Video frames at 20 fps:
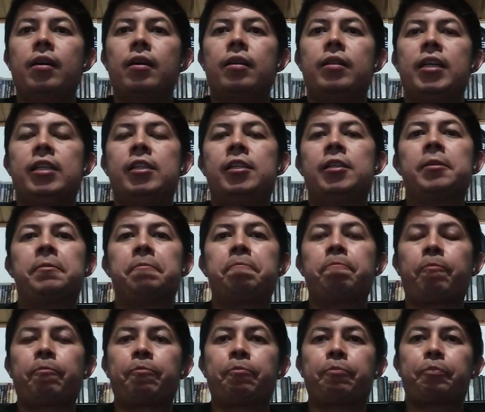that's it.
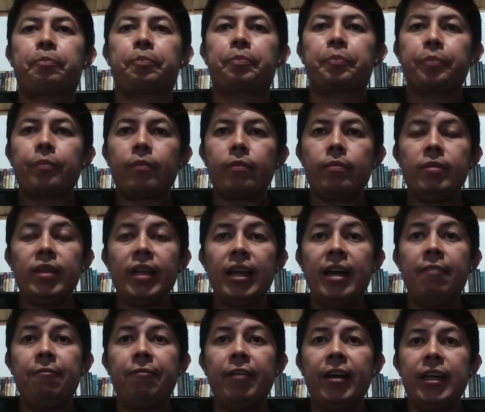
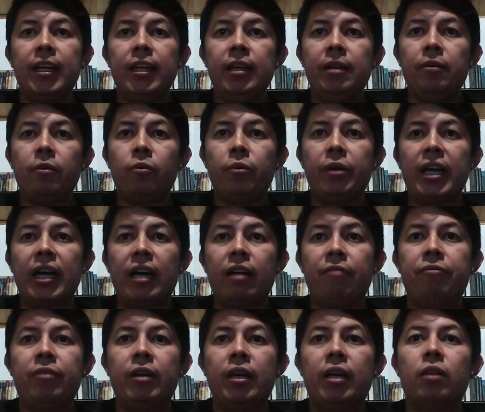And finally, we
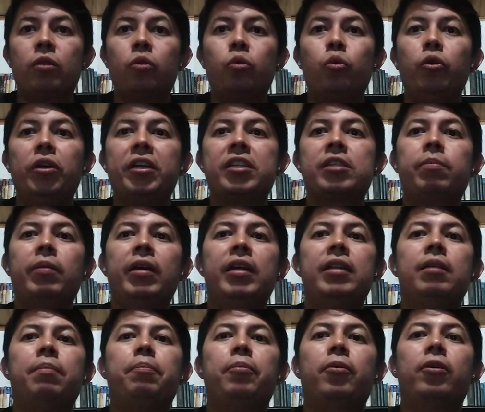have to
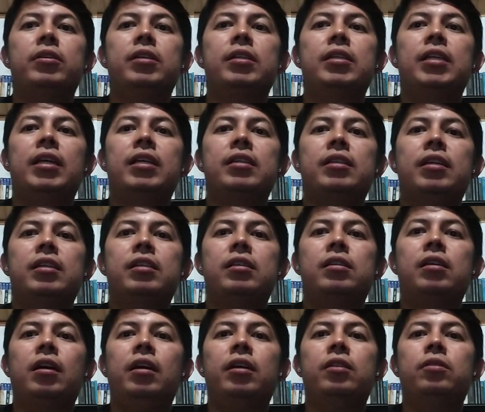explain the process that is
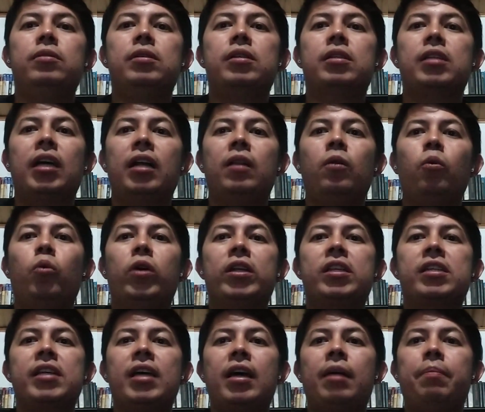necessary to install
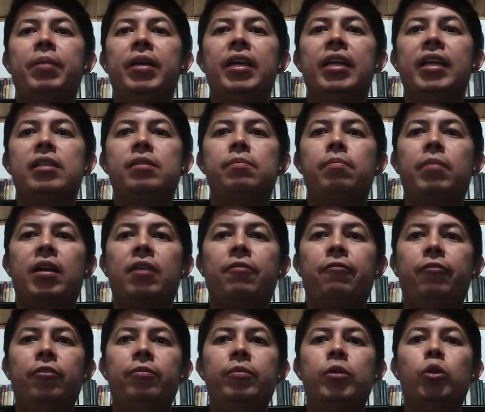WhatsApp in a
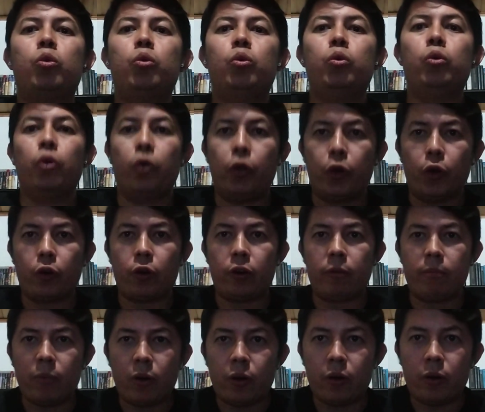smartphone to your
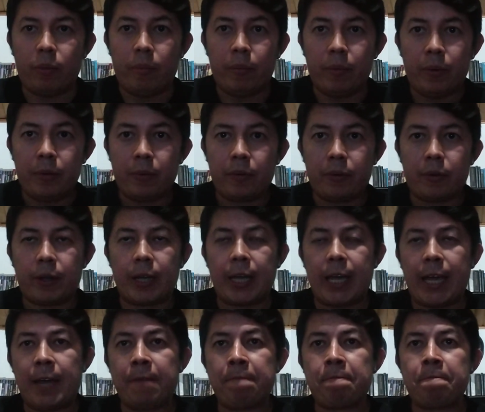mom.
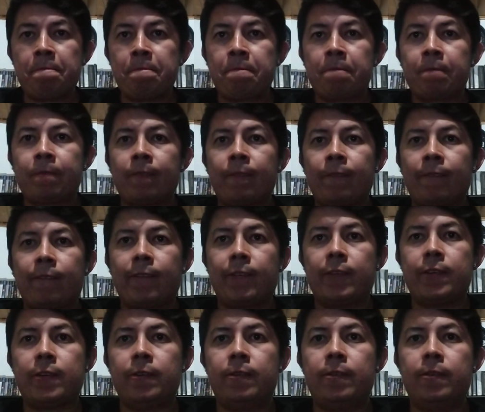Okay,
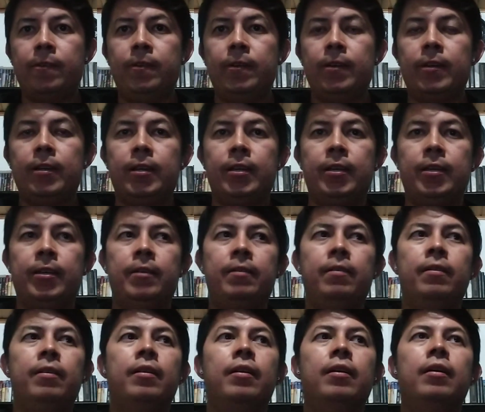so
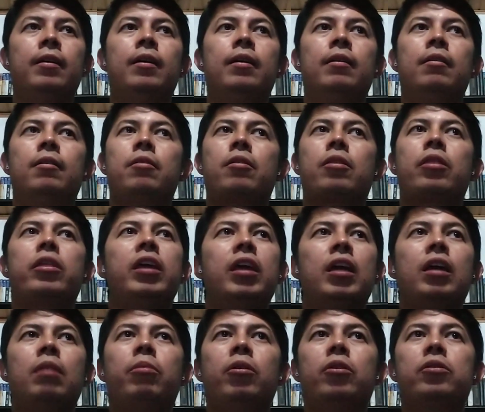
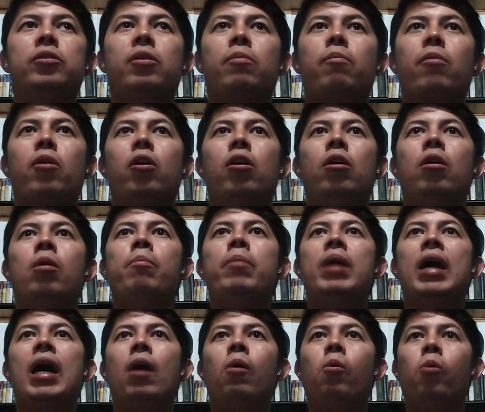think about your mom.
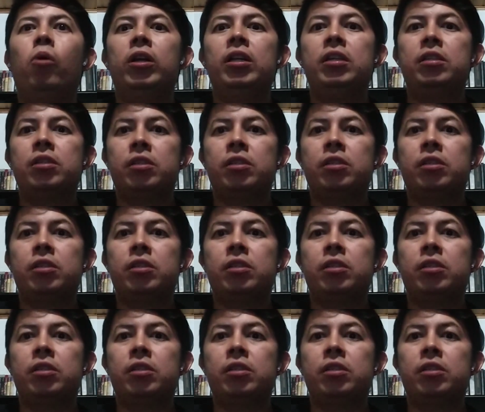How old is